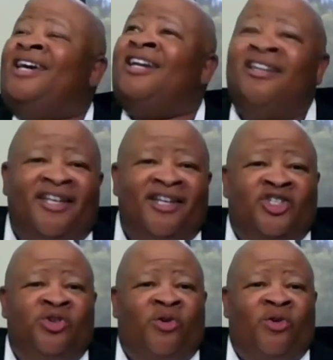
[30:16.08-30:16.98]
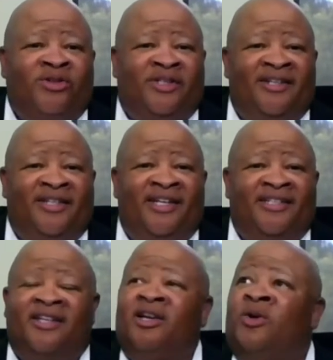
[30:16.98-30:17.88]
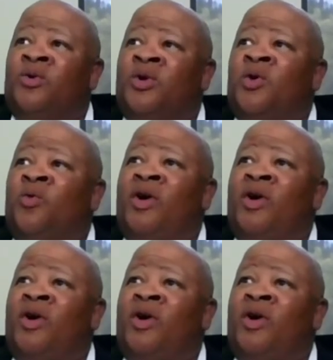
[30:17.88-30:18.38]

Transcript: they're going to look at you across that desk and go,